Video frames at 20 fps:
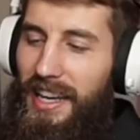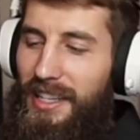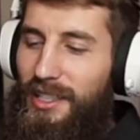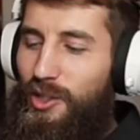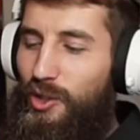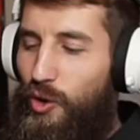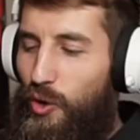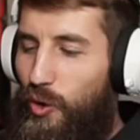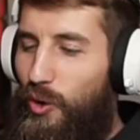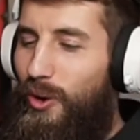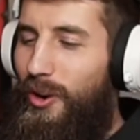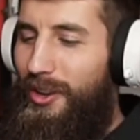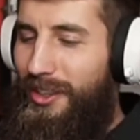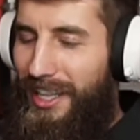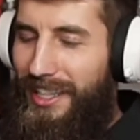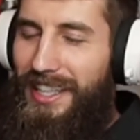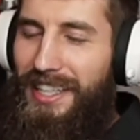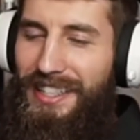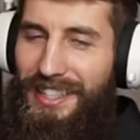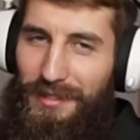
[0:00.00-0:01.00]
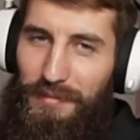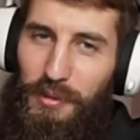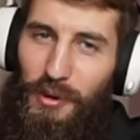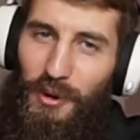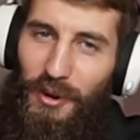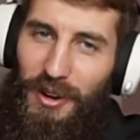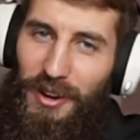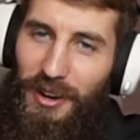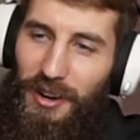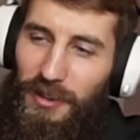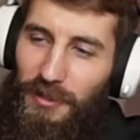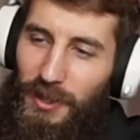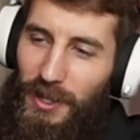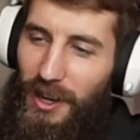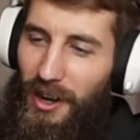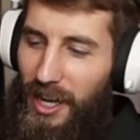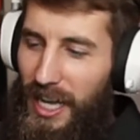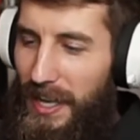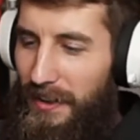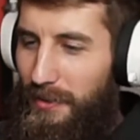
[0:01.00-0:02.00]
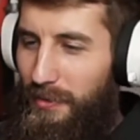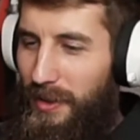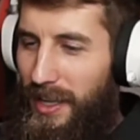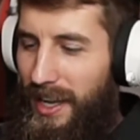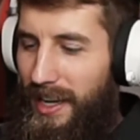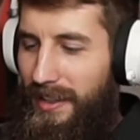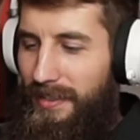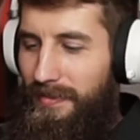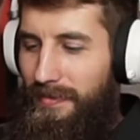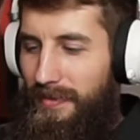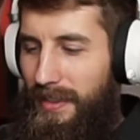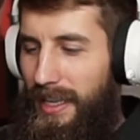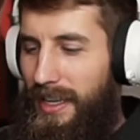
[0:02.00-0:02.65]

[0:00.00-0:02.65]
It is cool that they did port it over. I'll give them that.